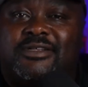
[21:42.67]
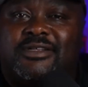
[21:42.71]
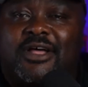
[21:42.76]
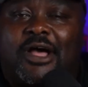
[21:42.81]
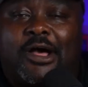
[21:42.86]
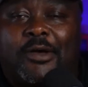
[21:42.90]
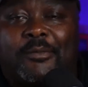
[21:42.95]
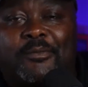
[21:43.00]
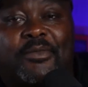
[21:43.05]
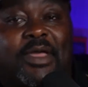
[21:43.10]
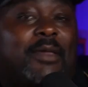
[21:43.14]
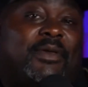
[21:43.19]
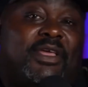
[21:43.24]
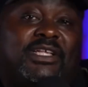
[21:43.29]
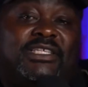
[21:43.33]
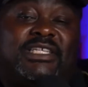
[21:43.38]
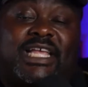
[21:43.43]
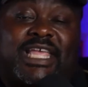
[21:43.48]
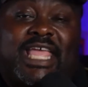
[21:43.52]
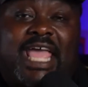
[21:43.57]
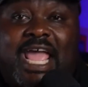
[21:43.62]
Maybe
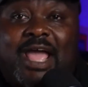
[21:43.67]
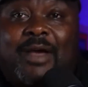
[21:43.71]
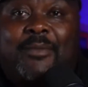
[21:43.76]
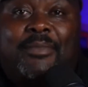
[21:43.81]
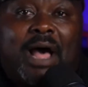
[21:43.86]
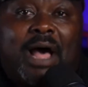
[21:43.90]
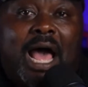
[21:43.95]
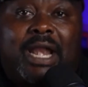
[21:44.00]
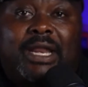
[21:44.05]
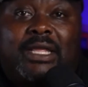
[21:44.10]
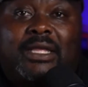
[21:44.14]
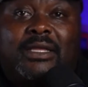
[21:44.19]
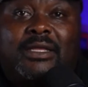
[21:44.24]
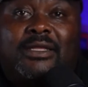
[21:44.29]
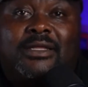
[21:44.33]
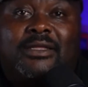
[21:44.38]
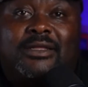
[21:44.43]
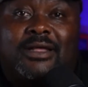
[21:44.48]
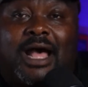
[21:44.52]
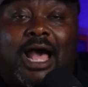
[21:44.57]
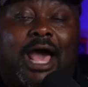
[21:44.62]
he's a camp body.
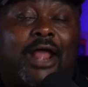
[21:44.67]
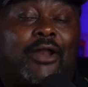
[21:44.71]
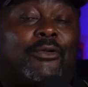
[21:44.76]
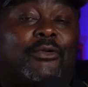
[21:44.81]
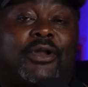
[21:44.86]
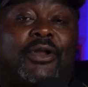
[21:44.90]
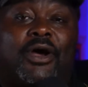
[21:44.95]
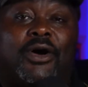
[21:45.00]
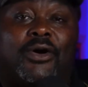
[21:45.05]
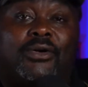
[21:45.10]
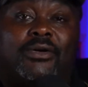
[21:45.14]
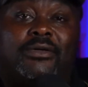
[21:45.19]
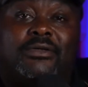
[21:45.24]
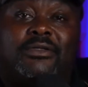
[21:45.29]
I don't know.